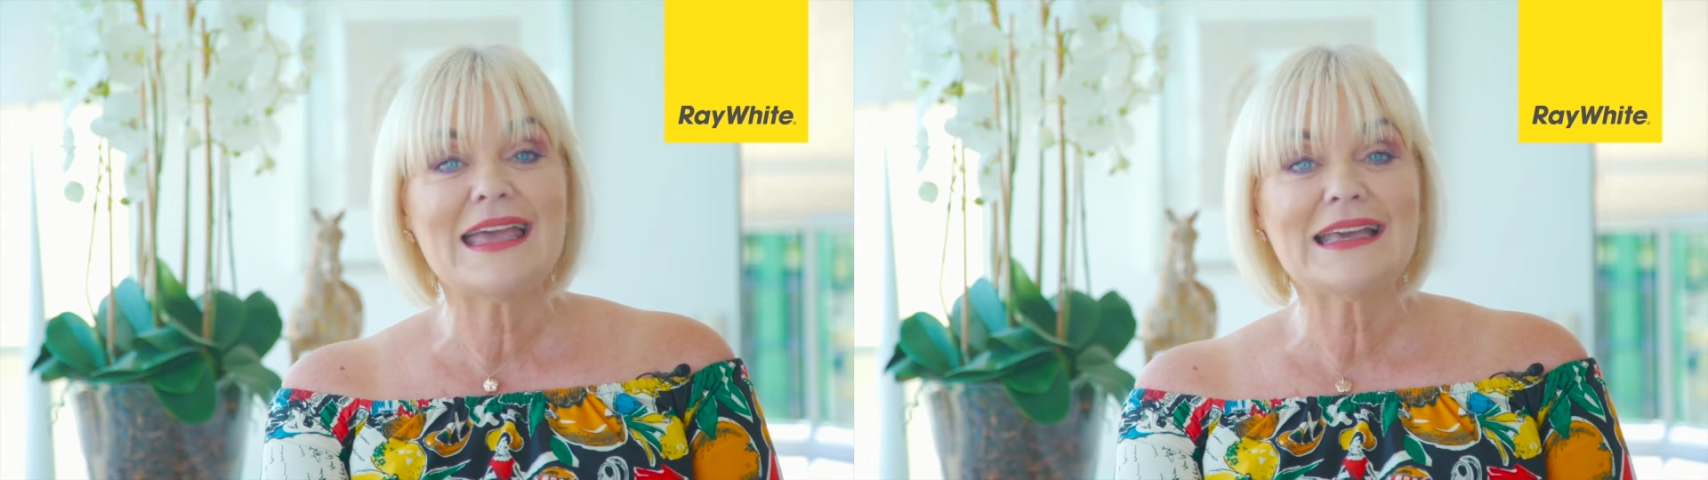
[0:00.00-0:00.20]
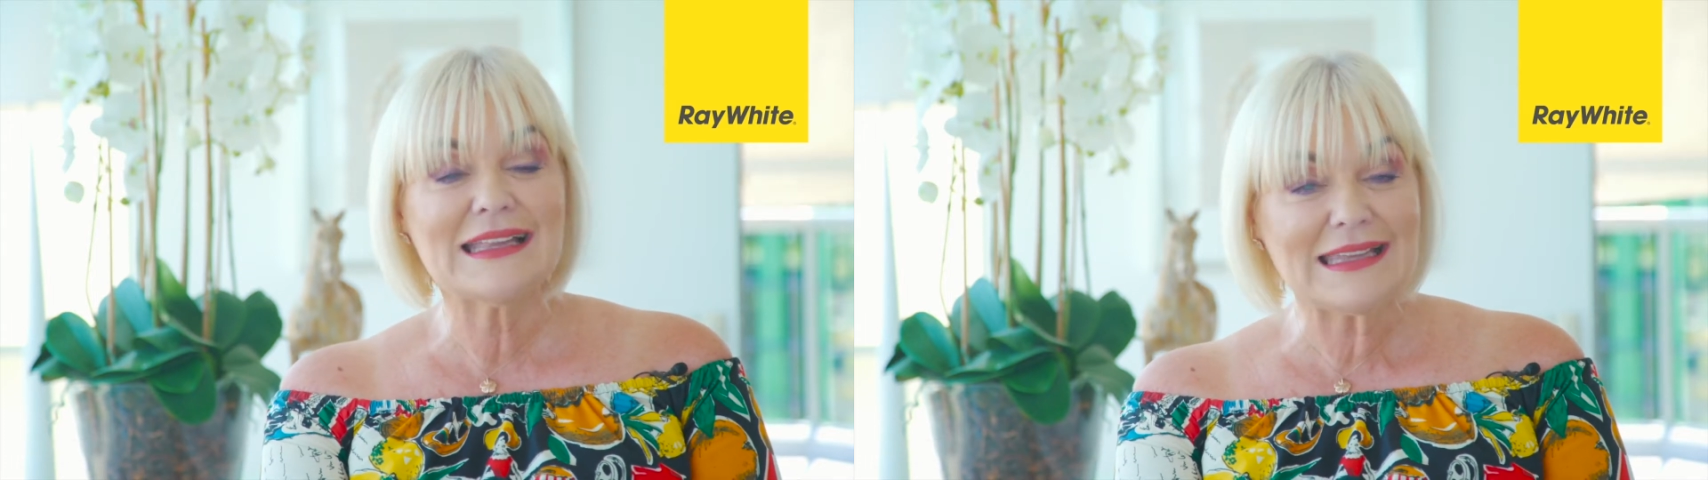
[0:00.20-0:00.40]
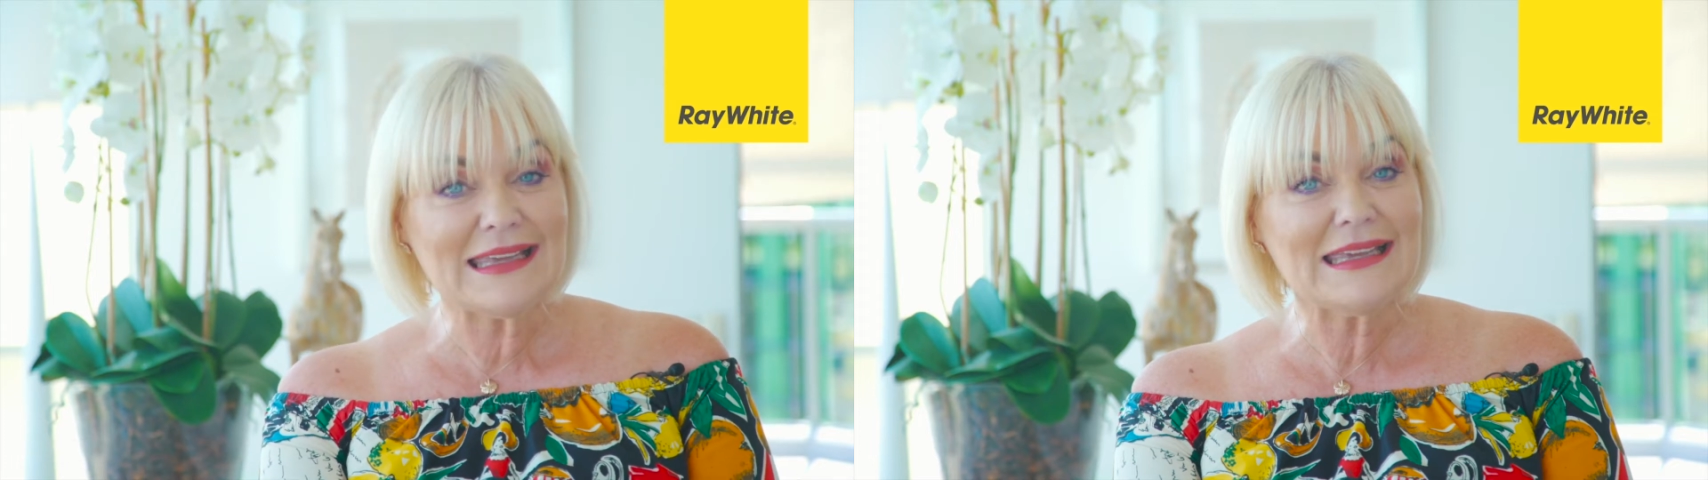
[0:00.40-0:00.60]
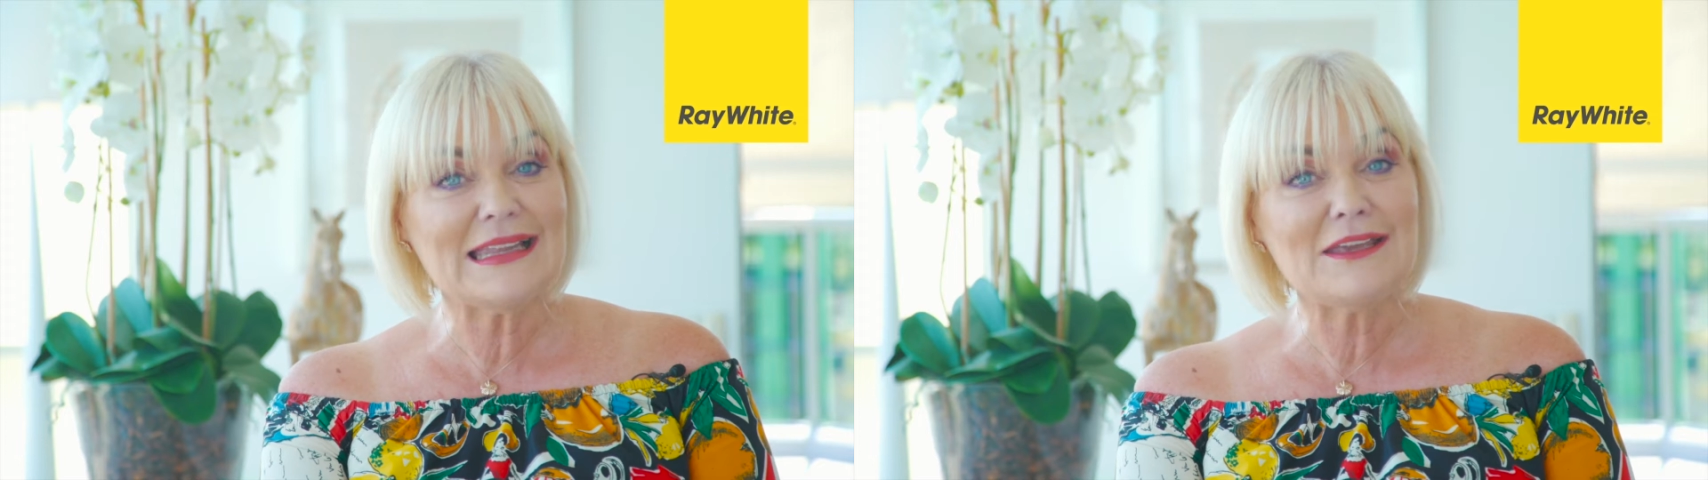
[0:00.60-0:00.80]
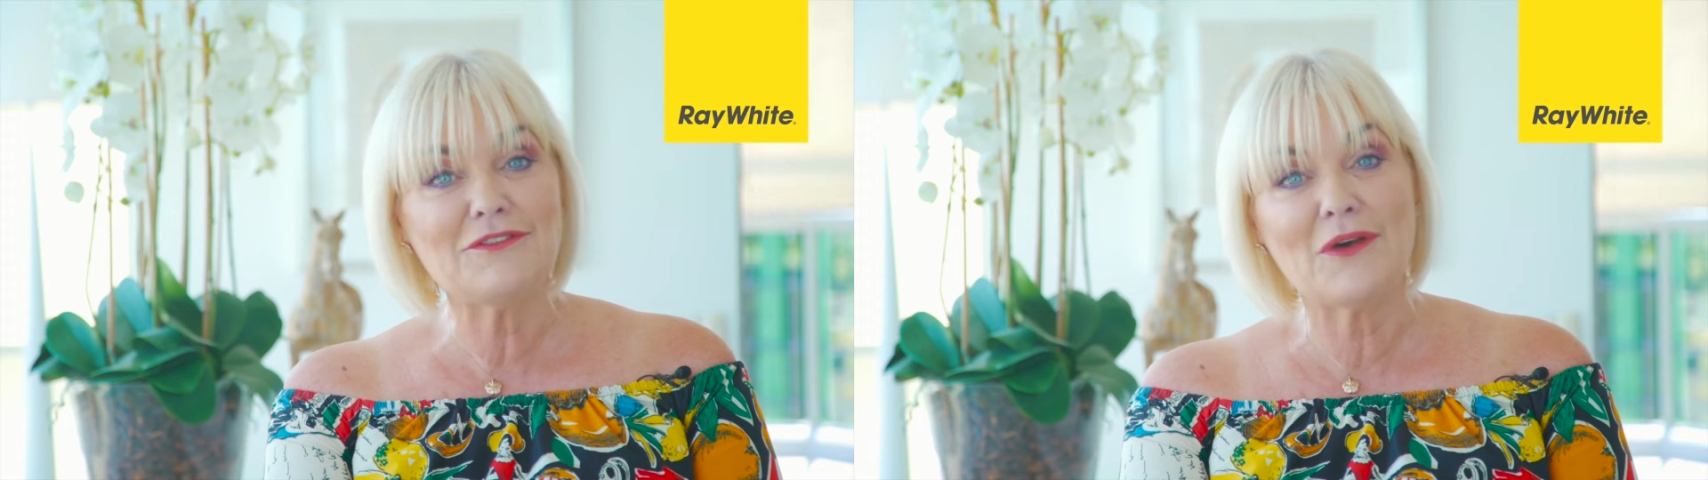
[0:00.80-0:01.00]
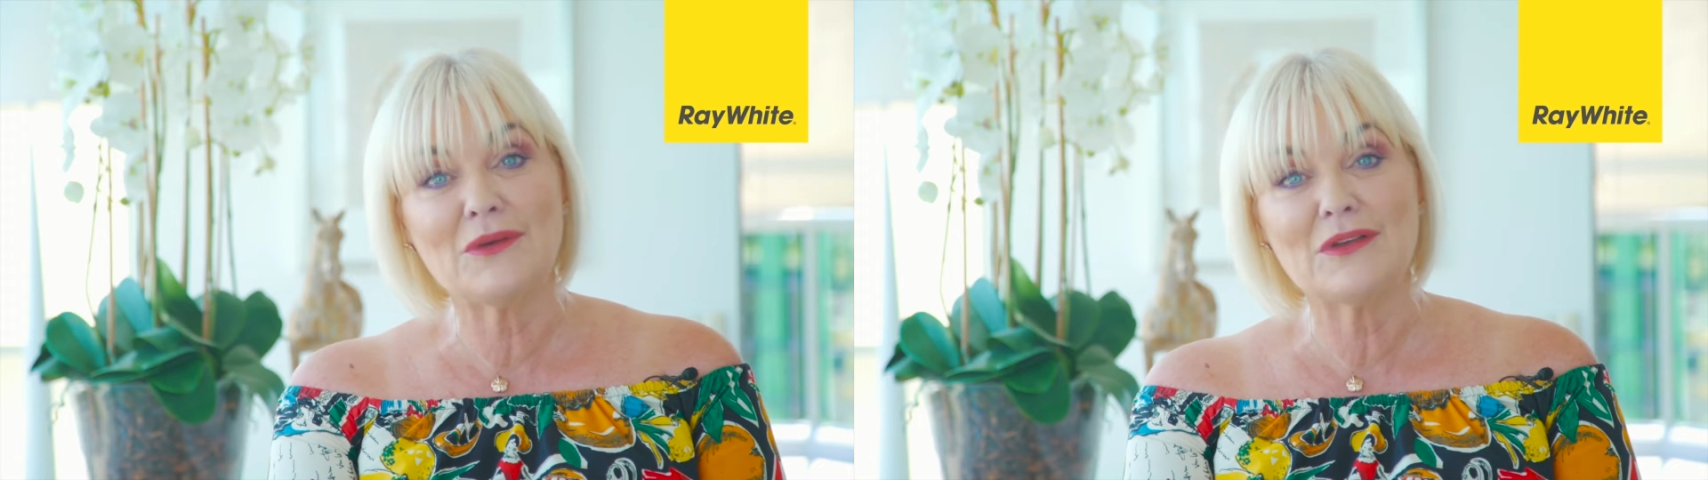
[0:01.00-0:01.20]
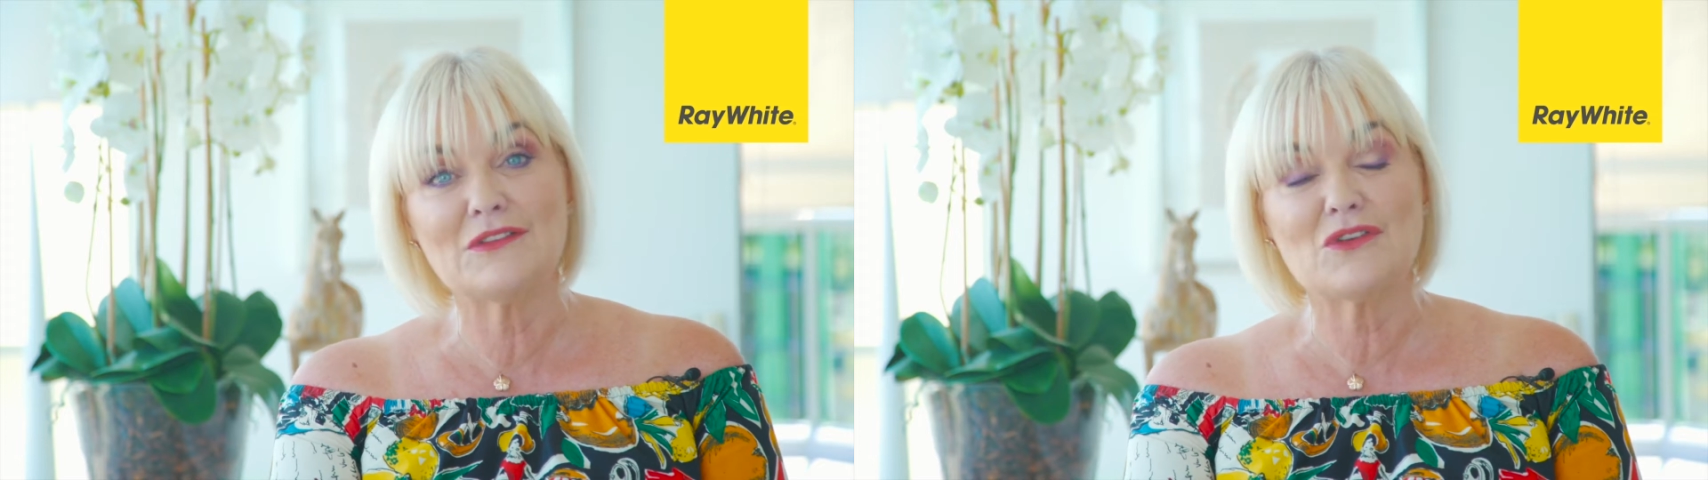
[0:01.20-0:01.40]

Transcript: clearly focused